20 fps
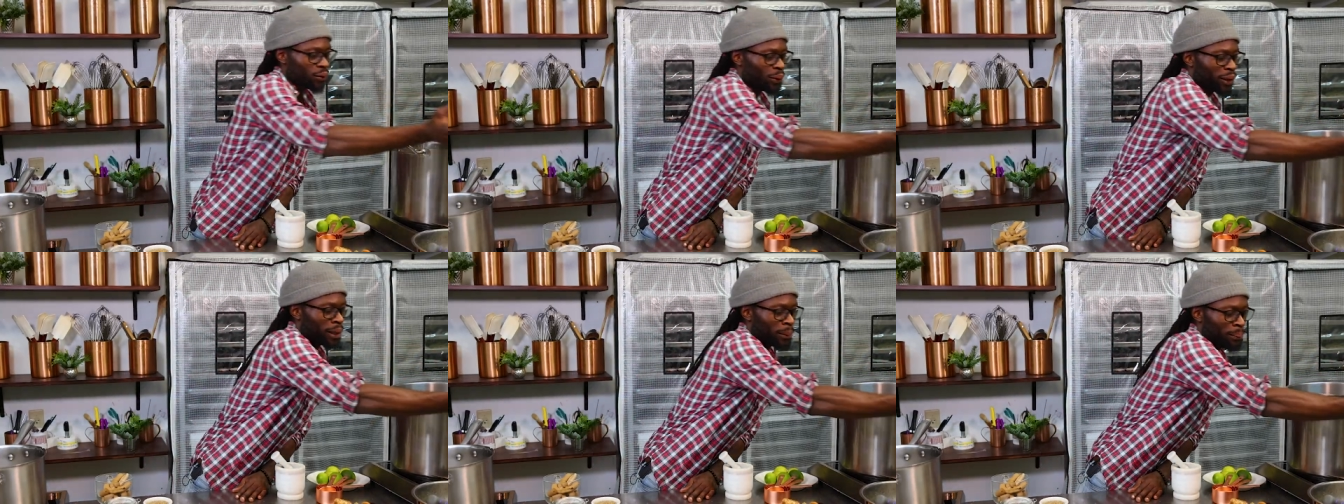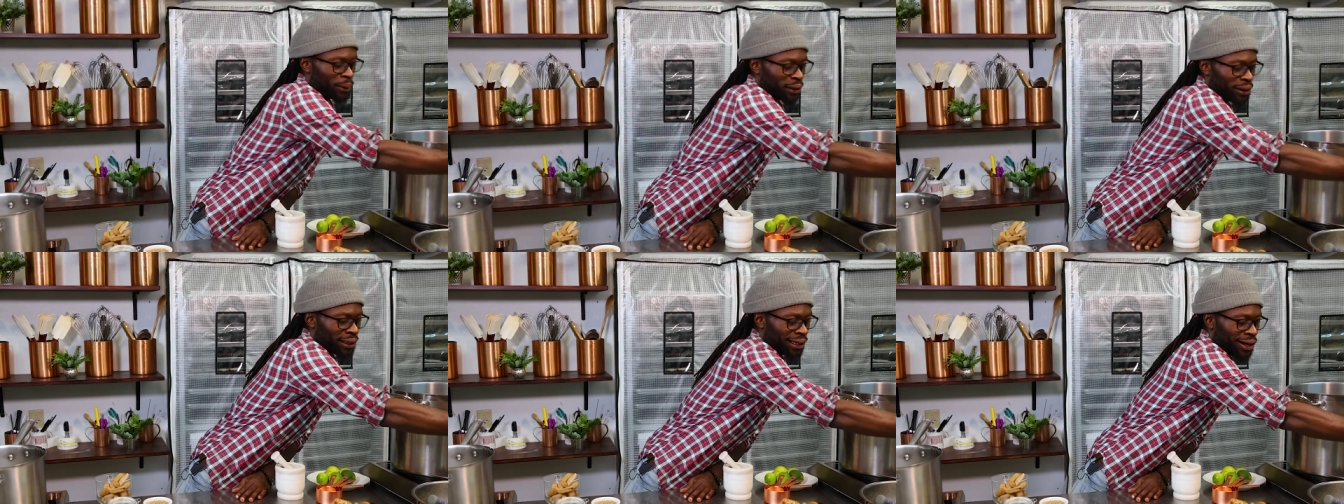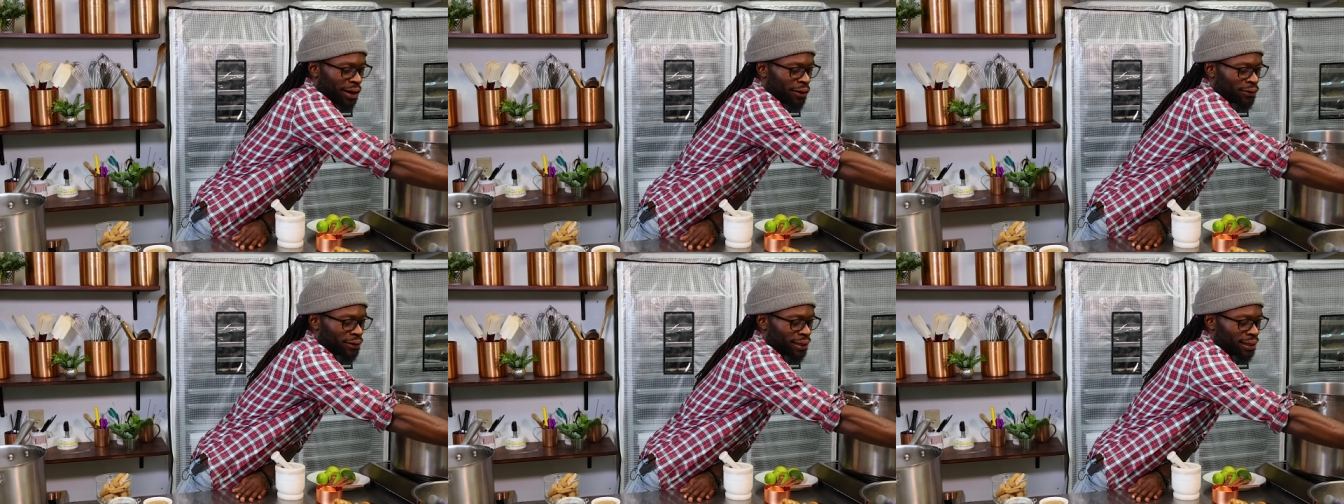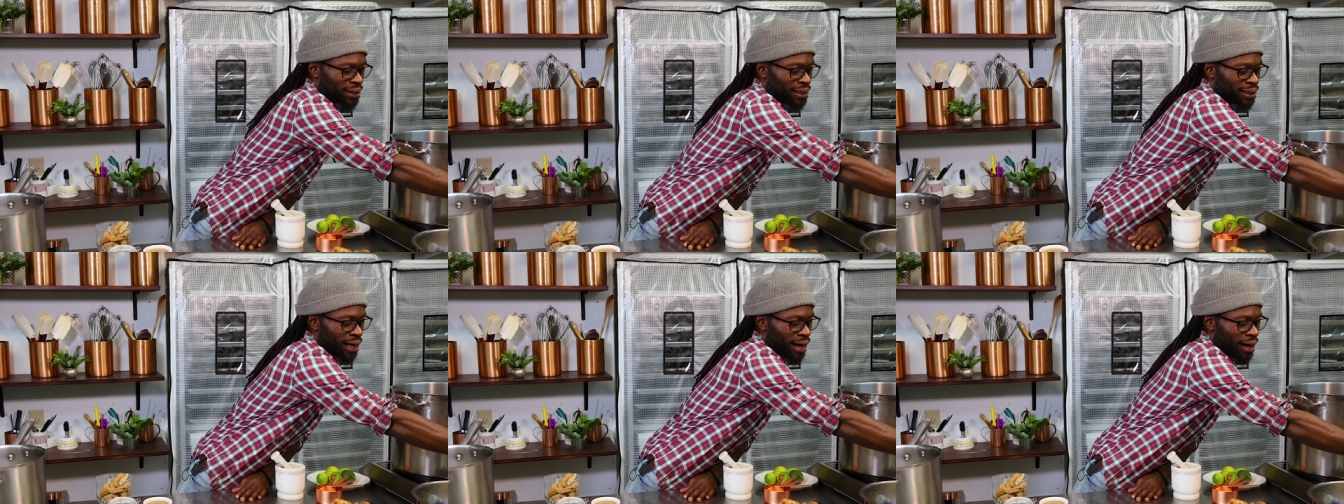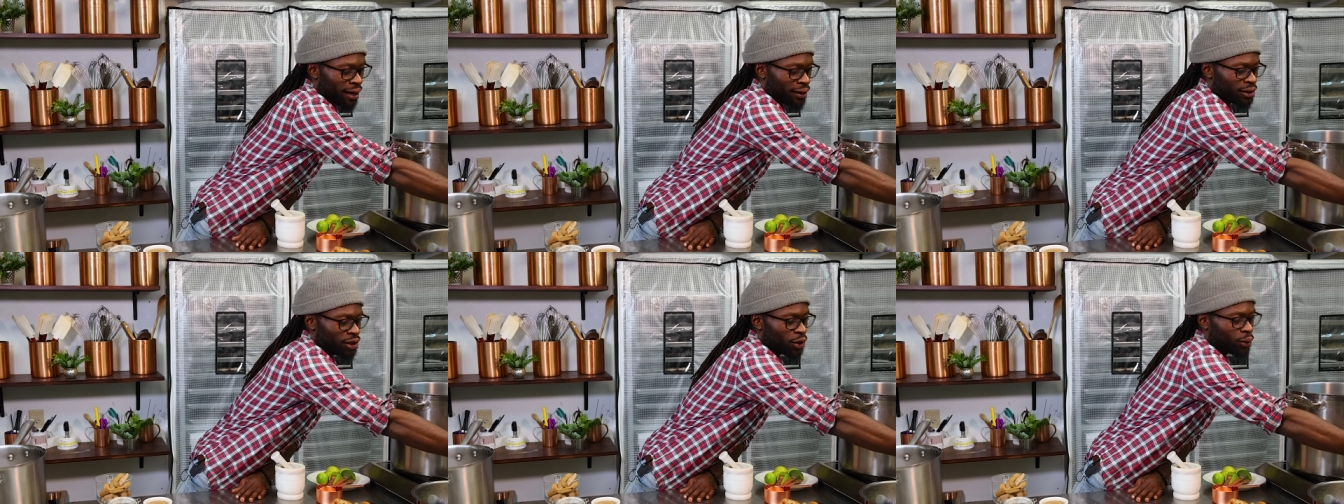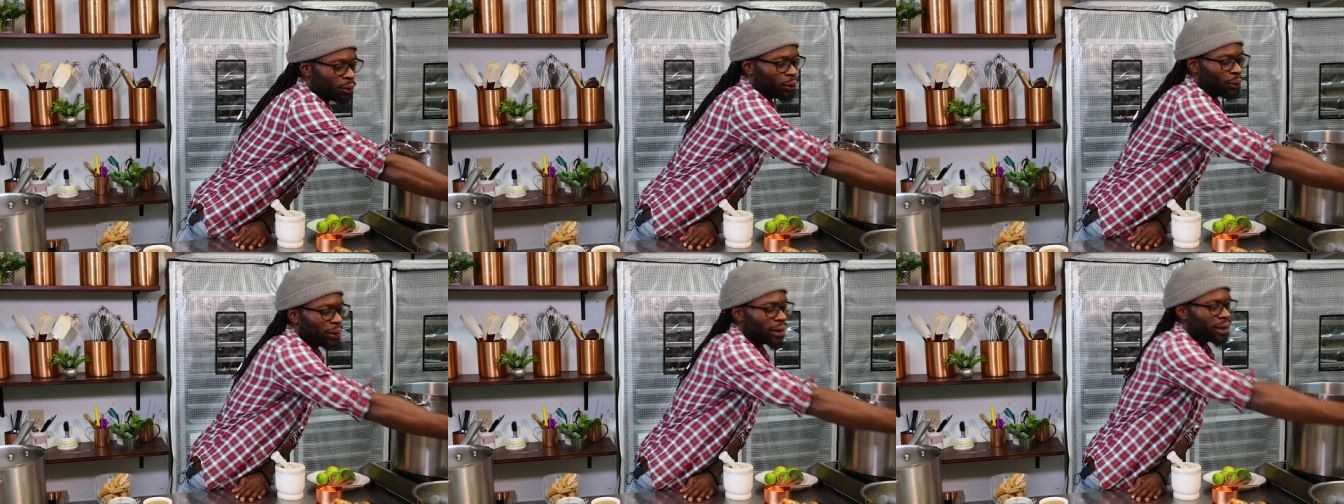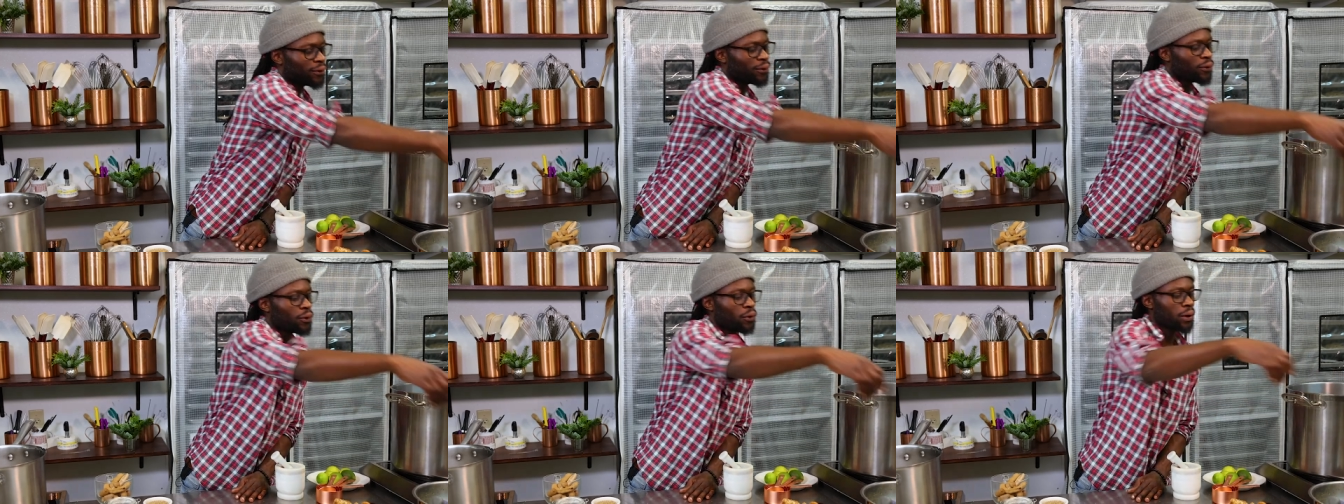We can put that off to the side until we're
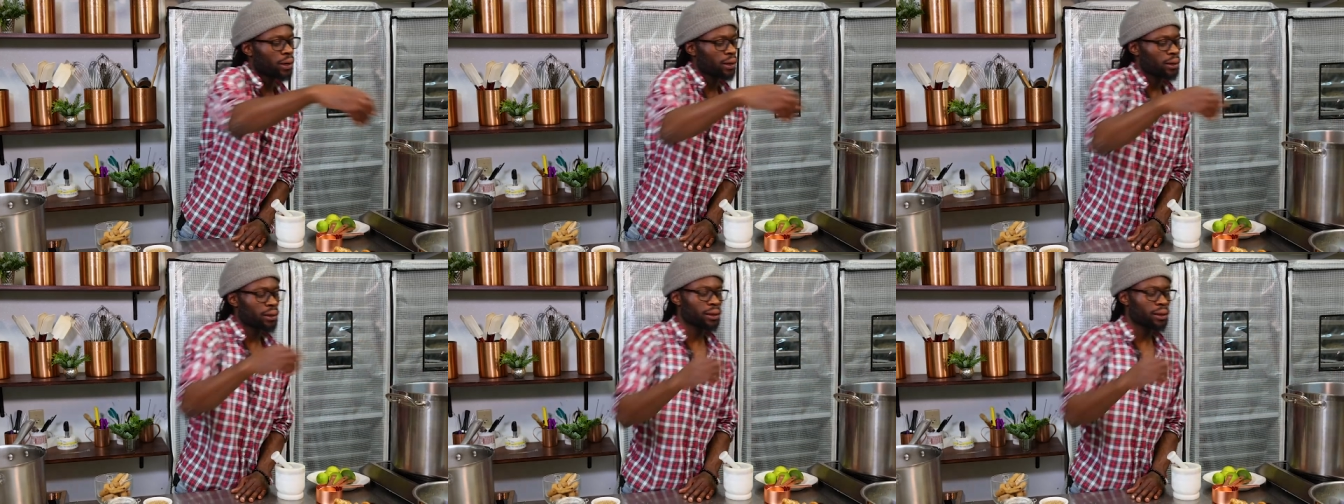ready for